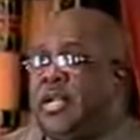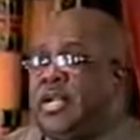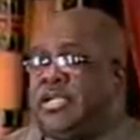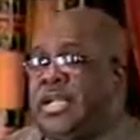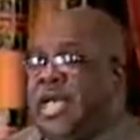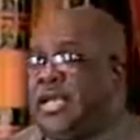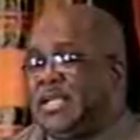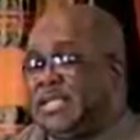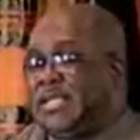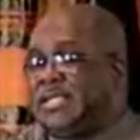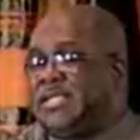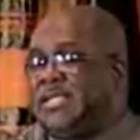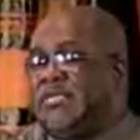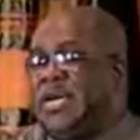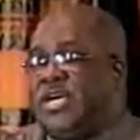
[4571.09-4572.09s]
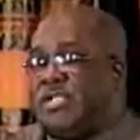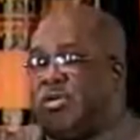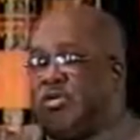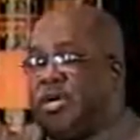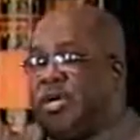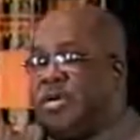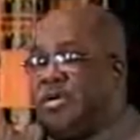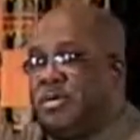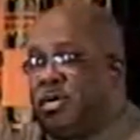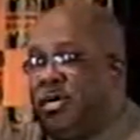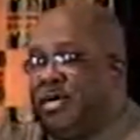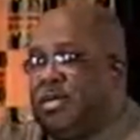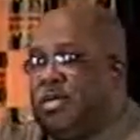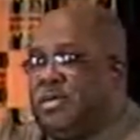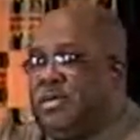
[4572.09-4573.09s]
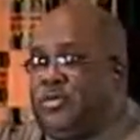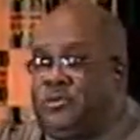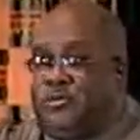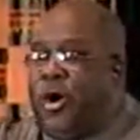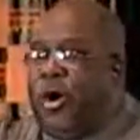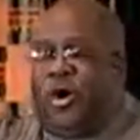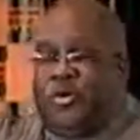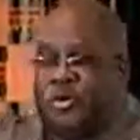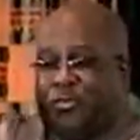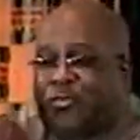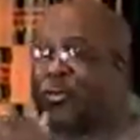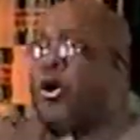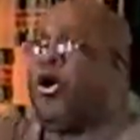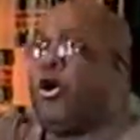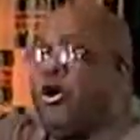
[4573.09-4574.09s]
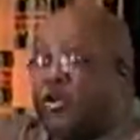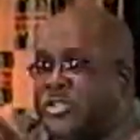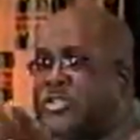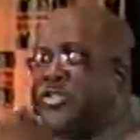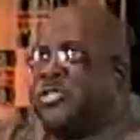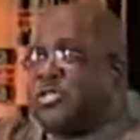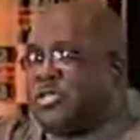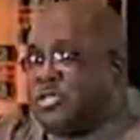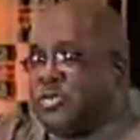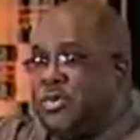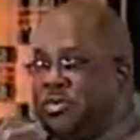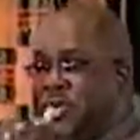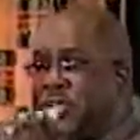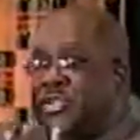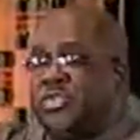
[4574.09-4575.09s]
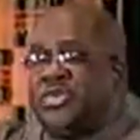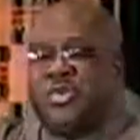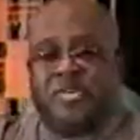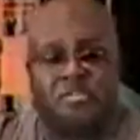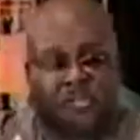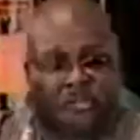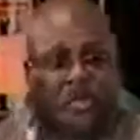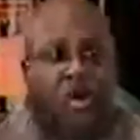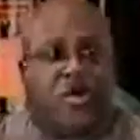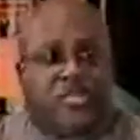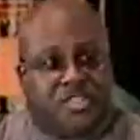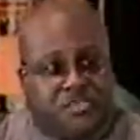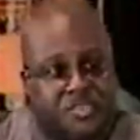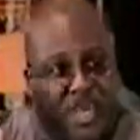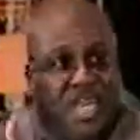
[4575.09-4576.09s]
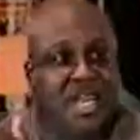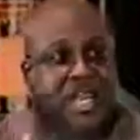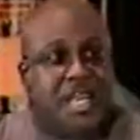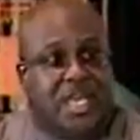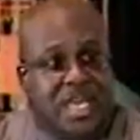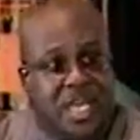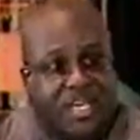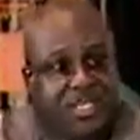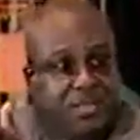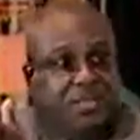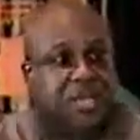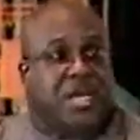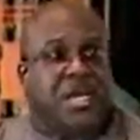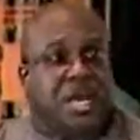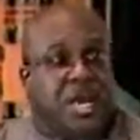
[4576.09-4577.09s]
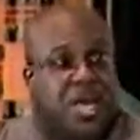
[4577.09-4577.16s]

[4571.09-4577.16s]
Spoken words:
it's like the situation where the frogs, we read the story of the frogs invading Egypt,